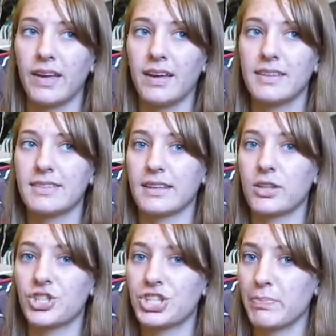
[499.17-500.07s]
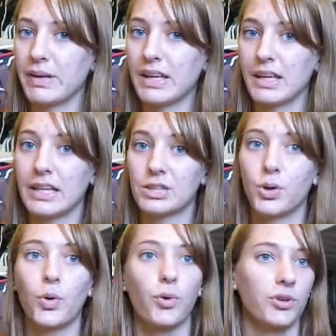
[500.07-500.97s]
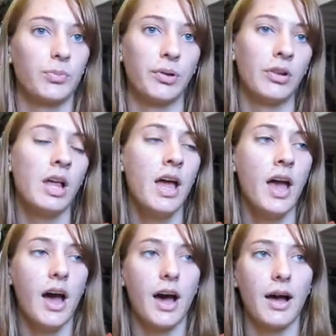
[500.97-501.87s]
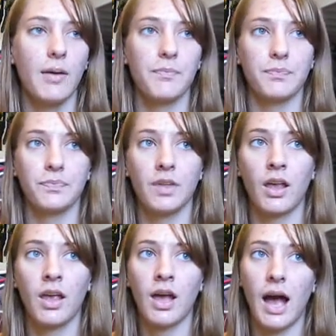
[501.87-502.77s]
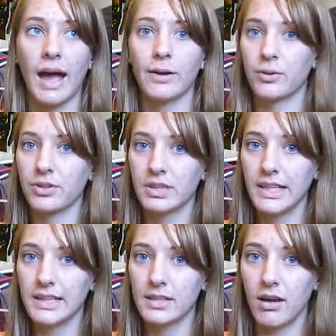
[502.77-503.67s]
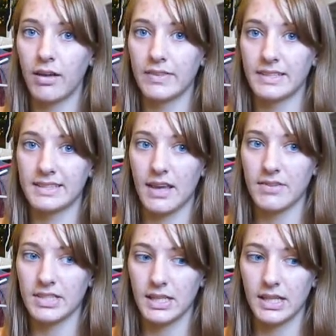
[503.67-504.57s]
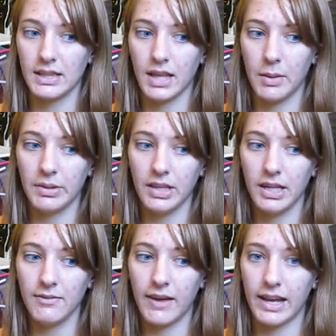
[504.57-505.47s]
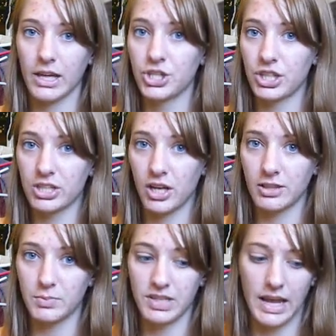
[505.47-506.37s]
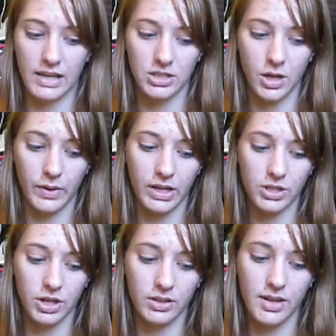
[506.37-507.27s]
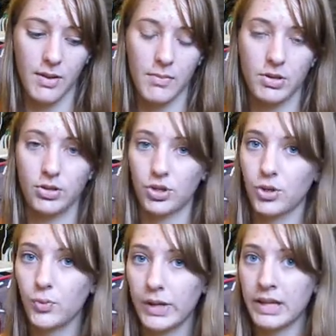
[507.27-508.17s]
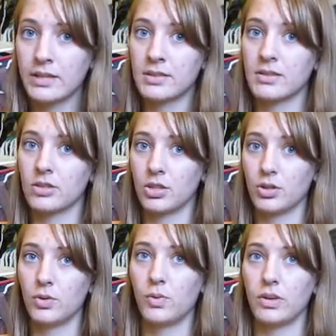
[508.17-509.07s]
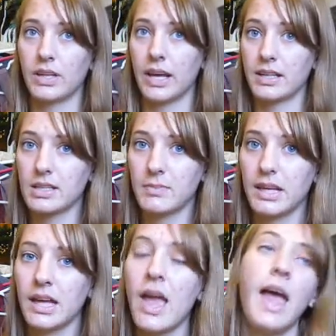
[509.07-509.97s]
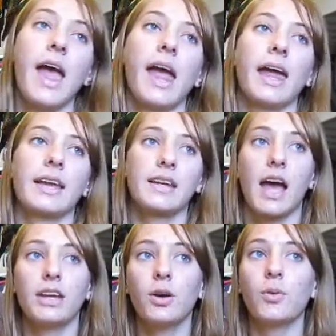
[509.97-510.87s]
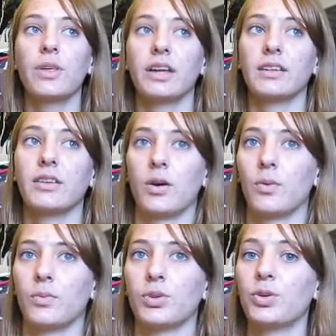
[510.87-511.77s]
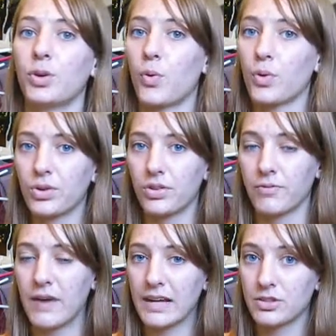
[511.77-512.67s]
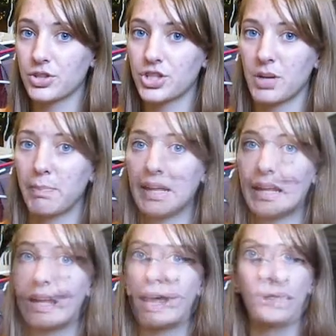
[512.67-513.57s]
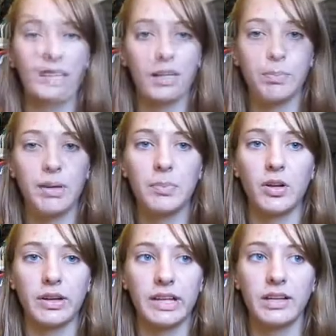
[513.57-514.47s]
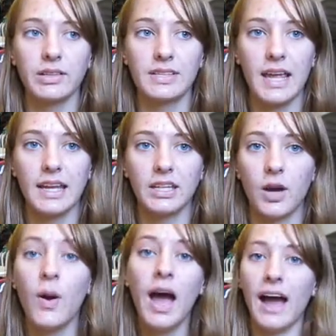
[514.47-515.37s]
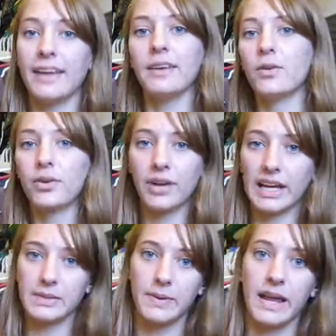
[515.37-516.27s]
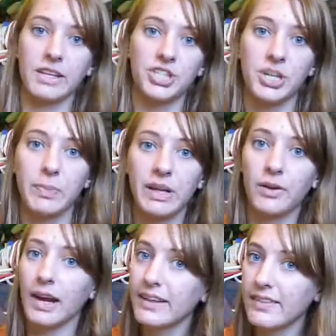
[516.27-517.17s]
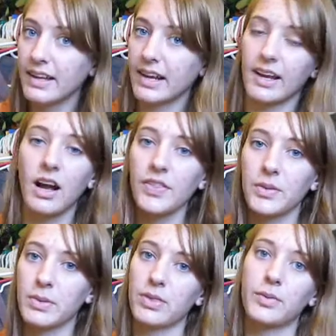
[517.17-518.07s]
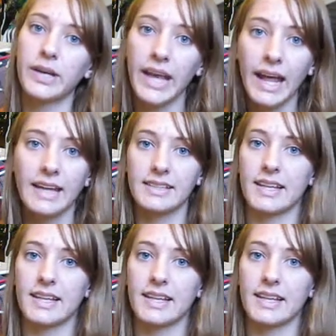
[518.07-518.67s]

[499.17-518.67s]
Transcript: is that their shipping is horrible. Um, I ordered these on the 17th, I believe, and I just got them today. So it took them two weeks to get it to me. And I know that, you know, you can order the faster shipping oh, and I hear people on here saying, you know, I didn't order expedited shipping or anything, and I got them in three days.